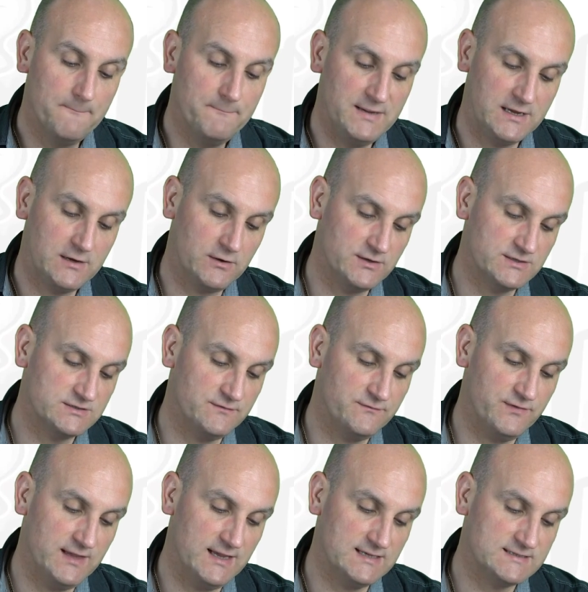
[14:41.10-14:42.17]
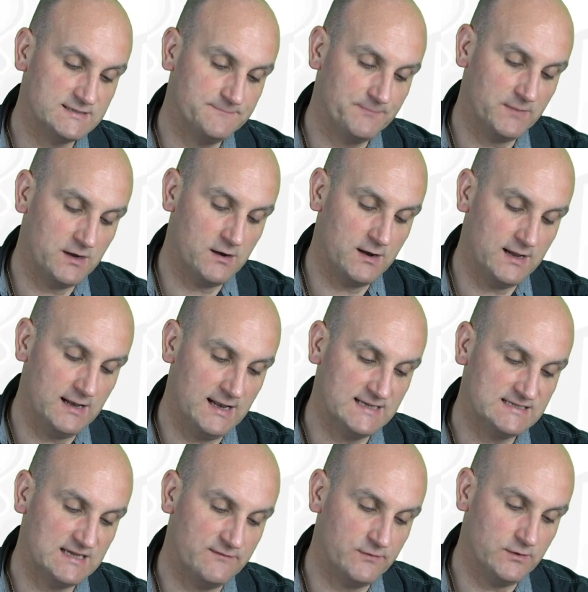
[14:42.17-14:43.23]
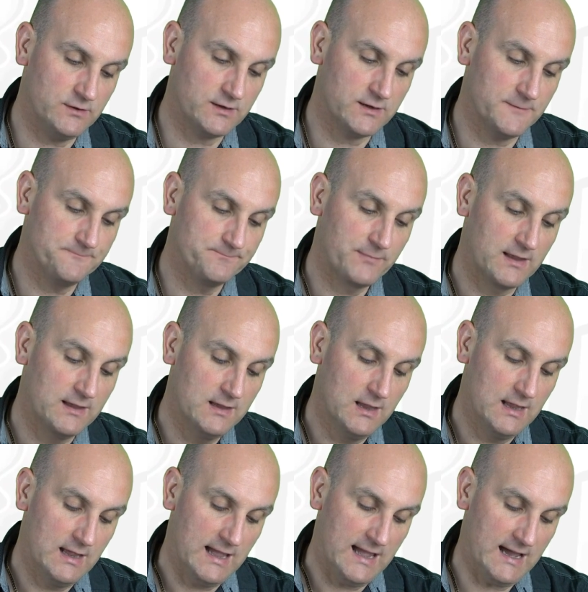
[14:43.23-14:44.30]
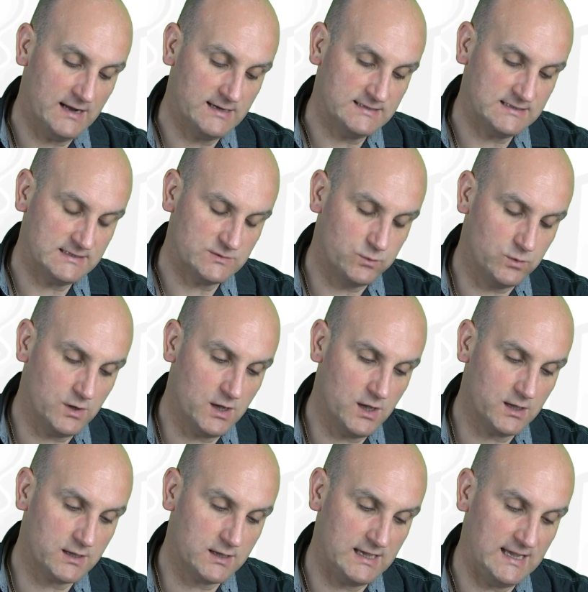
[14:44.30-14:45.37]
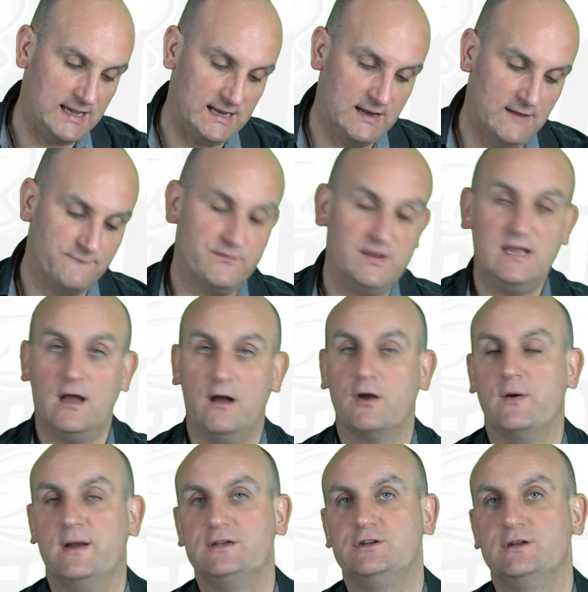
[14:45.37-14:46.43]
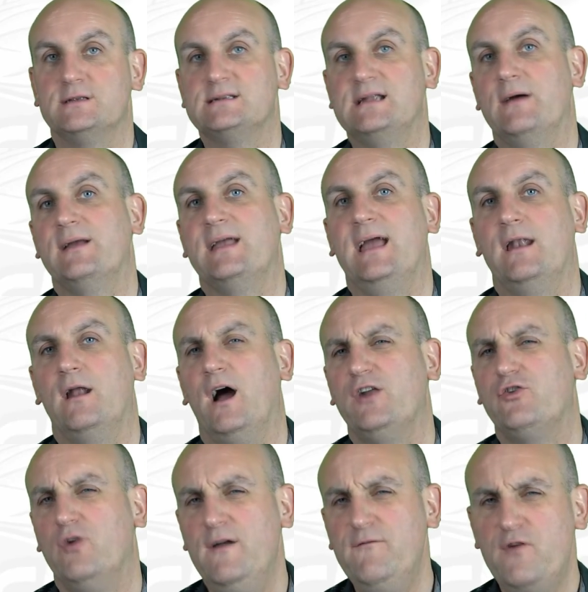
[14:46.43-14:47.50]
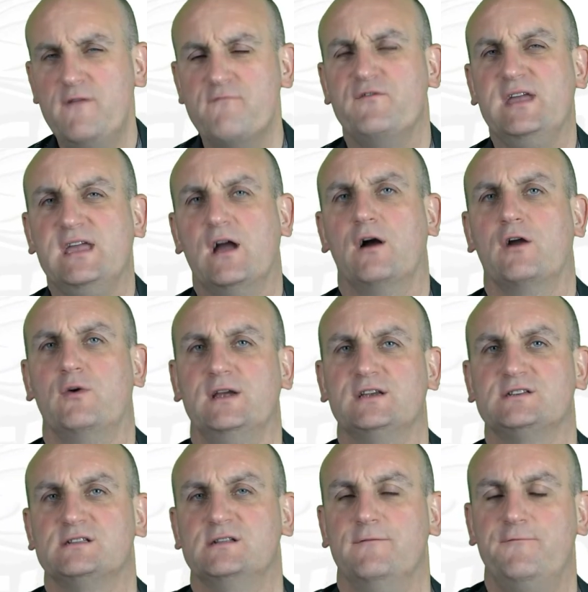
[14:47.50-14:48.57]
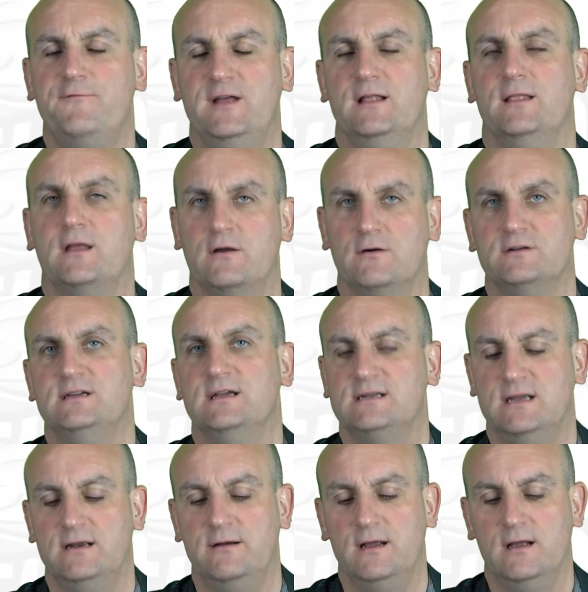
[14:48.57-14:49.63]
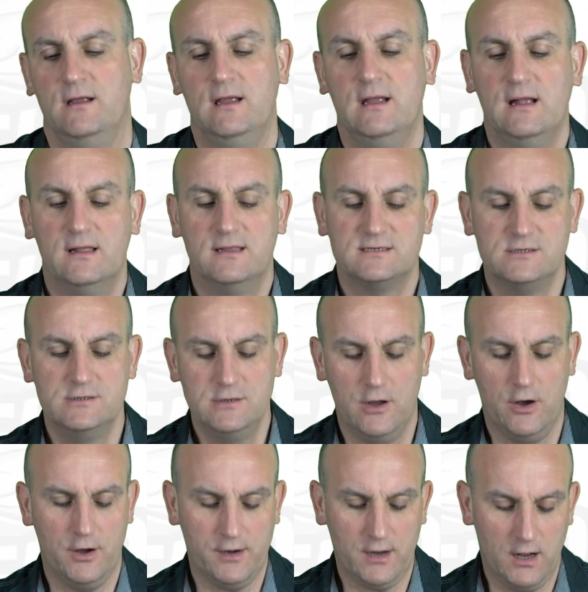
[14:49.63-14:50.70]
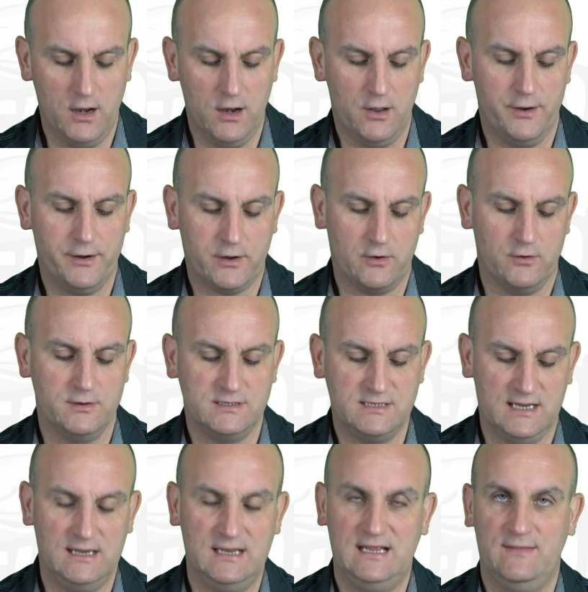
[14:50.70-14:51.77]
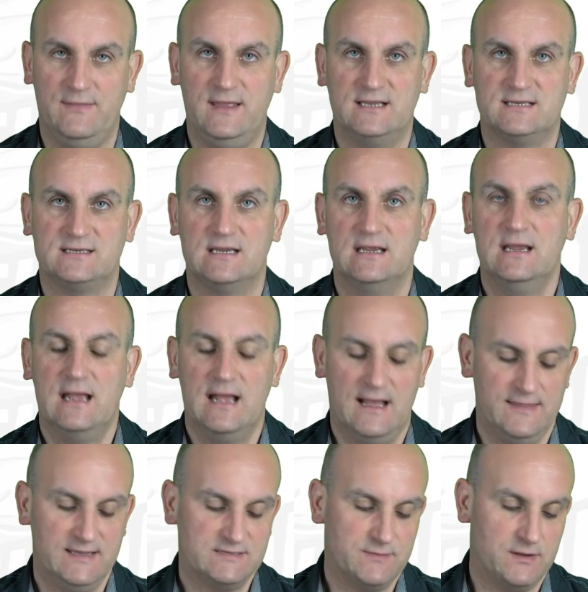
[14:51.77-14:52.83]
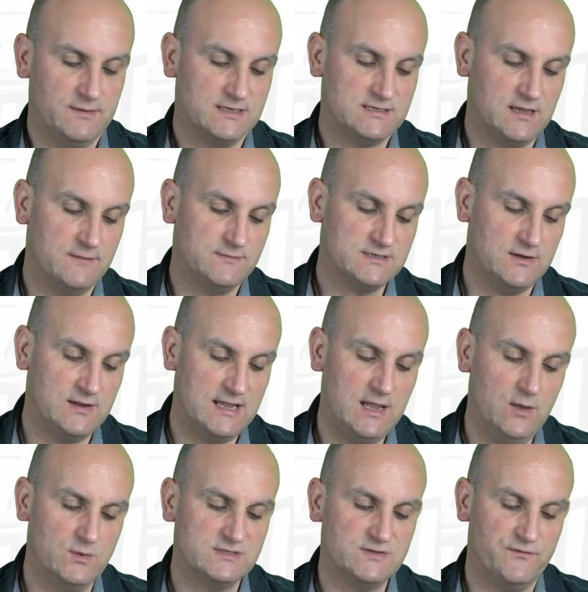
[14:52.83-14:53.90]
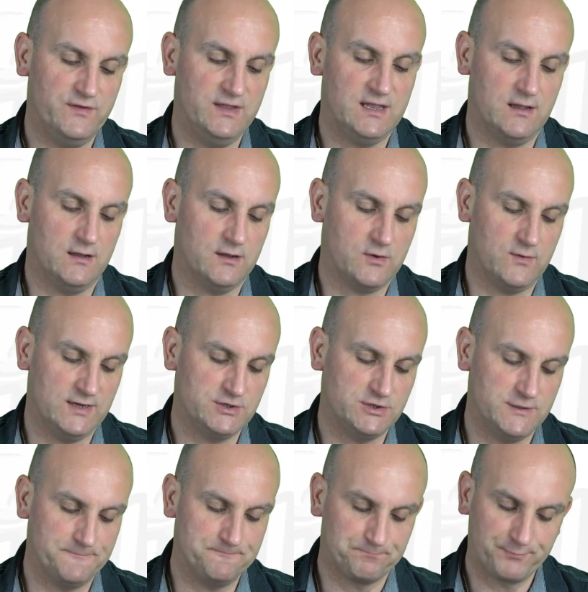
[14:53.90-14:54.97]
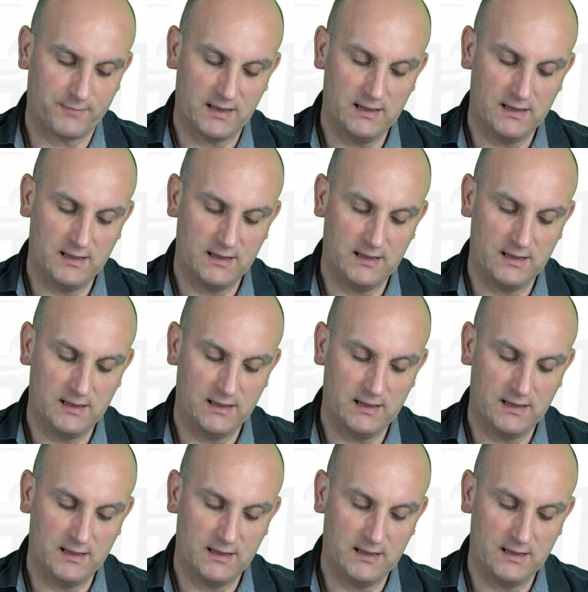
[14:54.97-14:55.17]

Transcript: because of this. All right, let's have a look. How does this work in VCAA questions? Now again, I try and find VCAA questions that fit the content area. There's not a lot of content in this at this moment in time. So here was a VCAA question